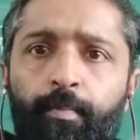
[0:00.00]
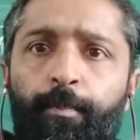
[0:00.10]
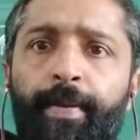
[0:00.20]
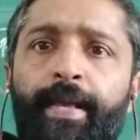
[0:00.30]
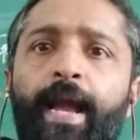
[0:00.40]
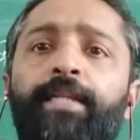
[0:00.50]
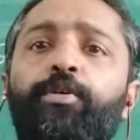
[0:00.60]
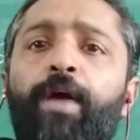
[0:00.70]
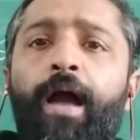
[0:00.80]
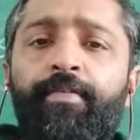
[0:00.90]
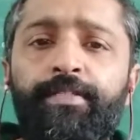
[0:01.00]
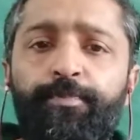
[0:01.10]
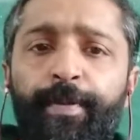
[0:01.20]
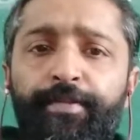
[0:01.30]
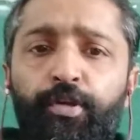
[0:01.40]
began to have a
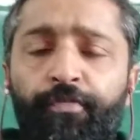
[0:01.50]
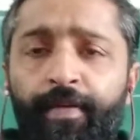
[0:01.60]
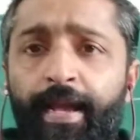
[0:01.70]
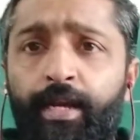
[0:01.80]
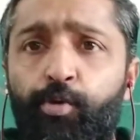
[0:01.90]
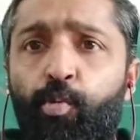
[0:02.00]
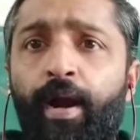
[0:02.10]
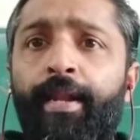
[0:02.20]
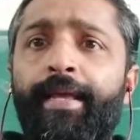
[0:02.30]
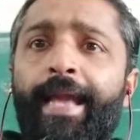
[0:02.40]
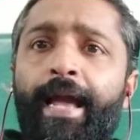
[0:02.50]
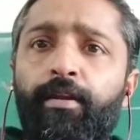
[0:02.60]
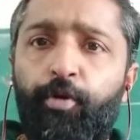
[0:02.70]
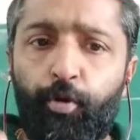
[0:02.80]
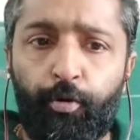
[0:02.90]
spirit of inquiry
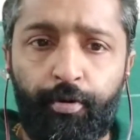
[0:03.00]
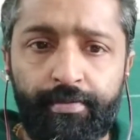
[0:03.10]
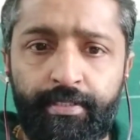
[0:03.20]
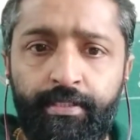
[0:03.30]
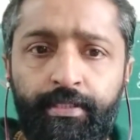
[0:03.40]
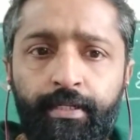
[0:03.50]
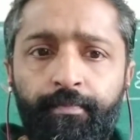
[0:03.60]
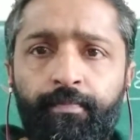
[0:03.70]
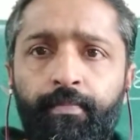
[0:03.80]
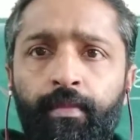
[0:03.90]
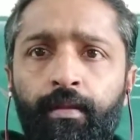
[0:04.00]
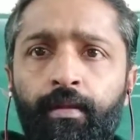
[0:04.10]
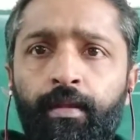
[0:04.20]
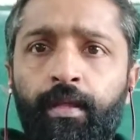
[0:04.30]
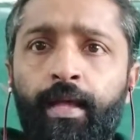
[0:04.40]
and curiosity,
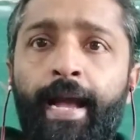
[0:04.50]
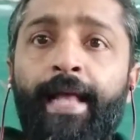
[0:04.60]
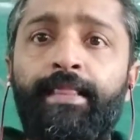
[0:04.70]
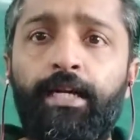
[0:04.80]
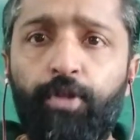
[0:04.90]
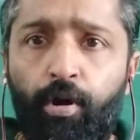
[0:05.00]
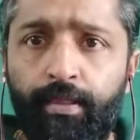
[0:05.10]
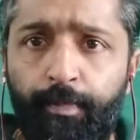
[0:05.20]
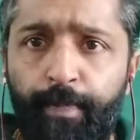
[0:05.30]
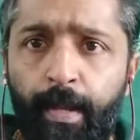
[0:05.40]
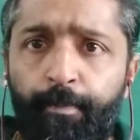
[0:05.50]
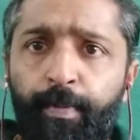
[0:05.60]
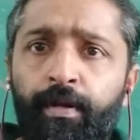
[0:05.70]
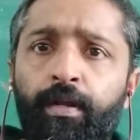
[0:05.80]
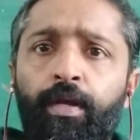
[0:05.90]
and they taught the
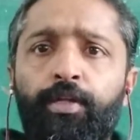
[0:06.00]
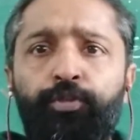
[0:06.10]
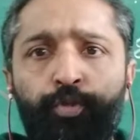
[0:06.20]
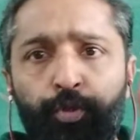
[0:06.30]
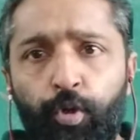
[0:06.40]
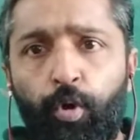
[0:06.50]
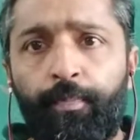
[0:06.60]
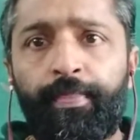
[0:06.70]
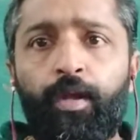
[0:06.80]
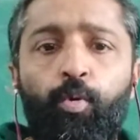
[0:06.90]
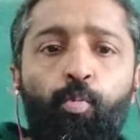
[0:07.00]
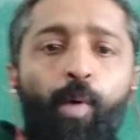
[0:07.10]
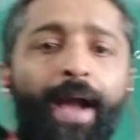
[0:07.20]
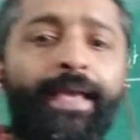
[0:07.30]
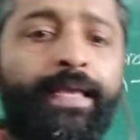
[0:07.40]
people to know
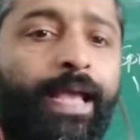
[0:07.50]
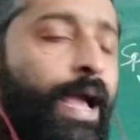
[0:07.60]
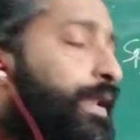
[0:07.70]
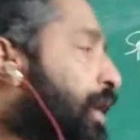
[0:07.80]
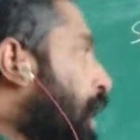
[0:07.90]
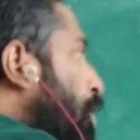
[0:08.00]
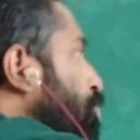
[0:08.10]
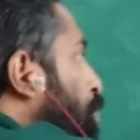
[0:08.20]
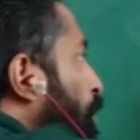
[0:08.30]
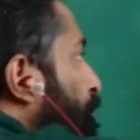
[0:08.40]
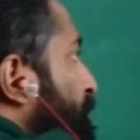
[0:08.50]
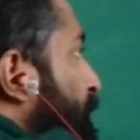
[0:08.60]
why and how of